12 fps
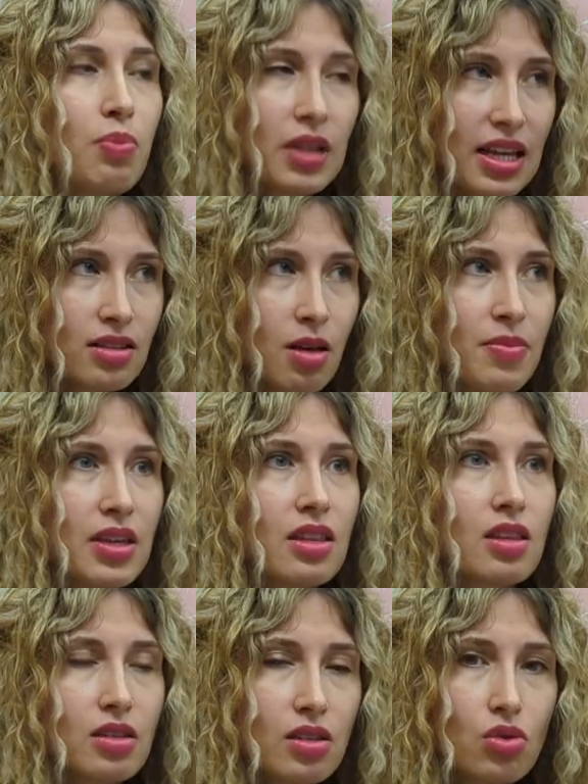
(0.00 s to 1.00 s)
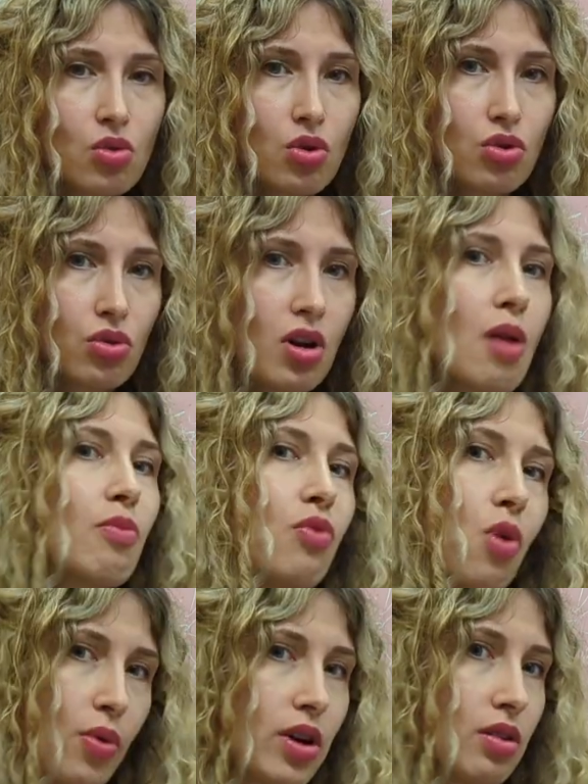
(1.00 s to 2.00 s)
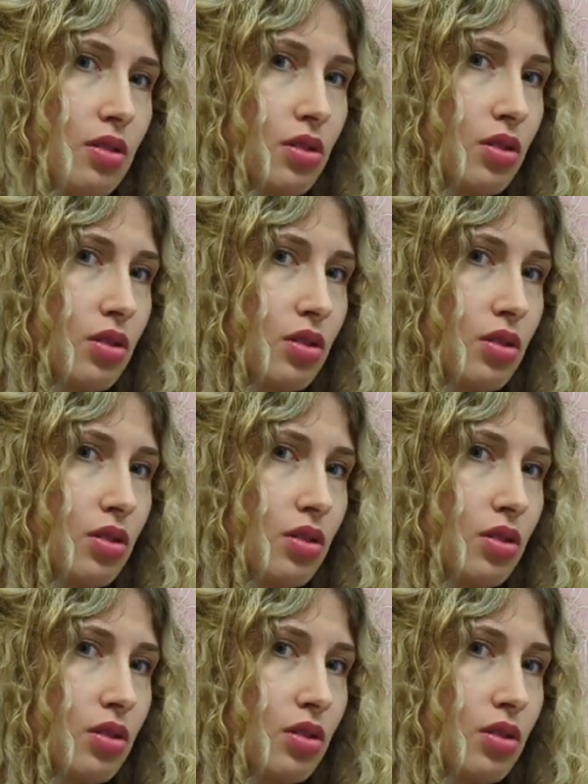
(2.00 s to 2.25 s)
you play something, this is going to come forward.